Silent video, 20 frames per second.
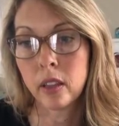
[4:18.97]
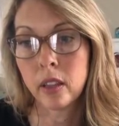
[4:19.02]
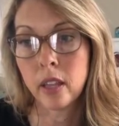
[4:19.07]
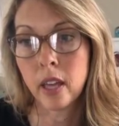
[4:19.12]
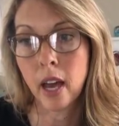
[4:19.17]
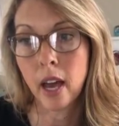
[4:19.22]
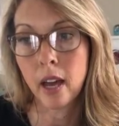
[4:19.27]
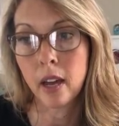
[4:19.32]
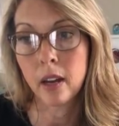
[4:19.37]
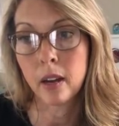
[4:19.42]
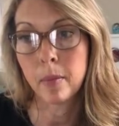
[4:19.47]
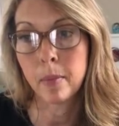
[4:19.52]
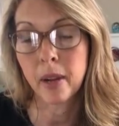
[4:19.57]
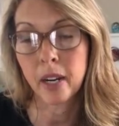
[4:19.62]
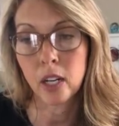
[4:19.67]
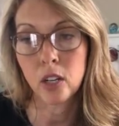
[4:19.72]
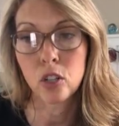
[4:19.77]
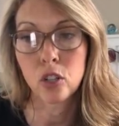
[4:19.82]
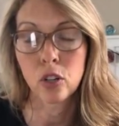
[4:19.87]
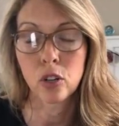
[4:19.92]
that,
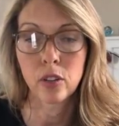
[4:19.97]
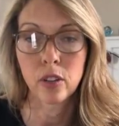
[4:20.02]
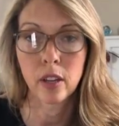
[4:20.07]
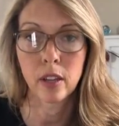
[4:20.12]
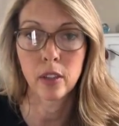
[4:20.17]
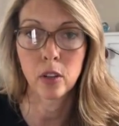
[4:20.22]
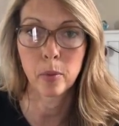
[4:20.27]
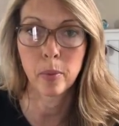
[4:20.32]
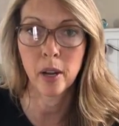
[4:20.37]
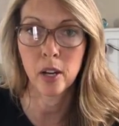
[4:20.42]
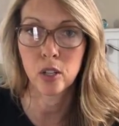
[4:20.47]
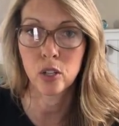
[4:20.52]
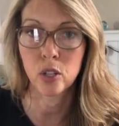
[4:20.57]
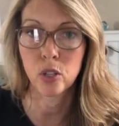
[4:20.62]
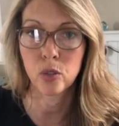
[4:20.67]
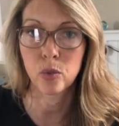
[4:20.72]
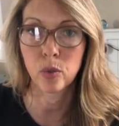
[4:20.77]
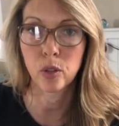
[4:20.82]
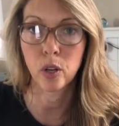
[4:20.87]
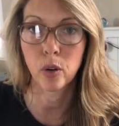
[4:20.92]
making sure that their
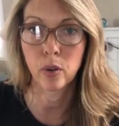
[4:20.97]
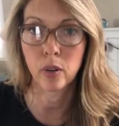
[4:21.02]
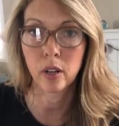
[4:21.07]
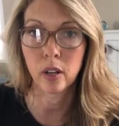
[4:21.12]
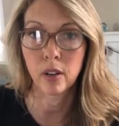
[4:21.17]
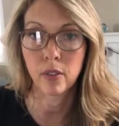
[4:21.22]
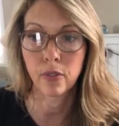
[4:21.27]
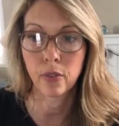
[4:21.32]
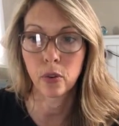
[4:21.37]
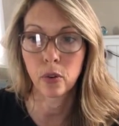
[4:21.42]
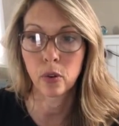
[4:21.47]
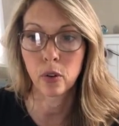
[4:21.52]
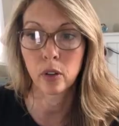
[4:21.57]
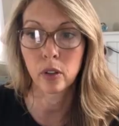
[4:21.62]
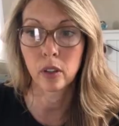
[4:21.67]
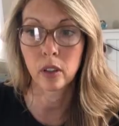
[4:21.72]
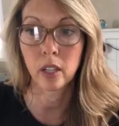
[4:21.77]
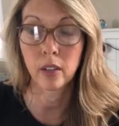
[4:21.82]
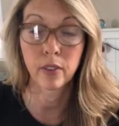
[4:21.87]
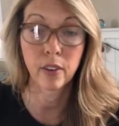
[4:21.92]
patients were going in for
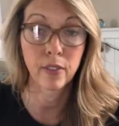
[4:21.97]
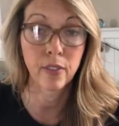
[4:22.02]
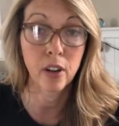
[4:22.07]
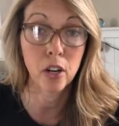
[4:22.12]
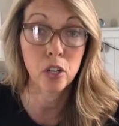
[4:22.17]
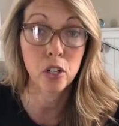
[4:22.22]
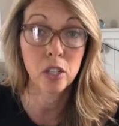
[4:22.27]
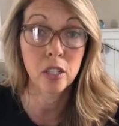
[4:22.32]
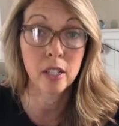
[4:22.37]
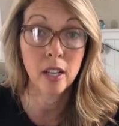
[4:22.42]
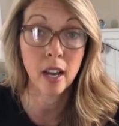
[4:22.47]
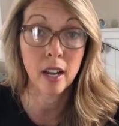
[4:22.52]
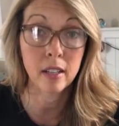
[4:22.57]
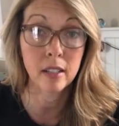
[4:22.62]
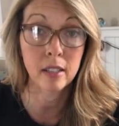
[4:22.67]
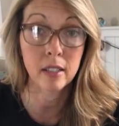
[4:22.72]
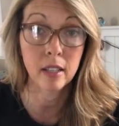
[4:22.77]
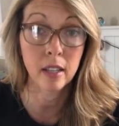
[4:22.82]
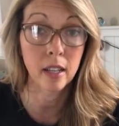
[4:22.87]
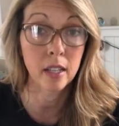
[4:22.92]
liver function tests.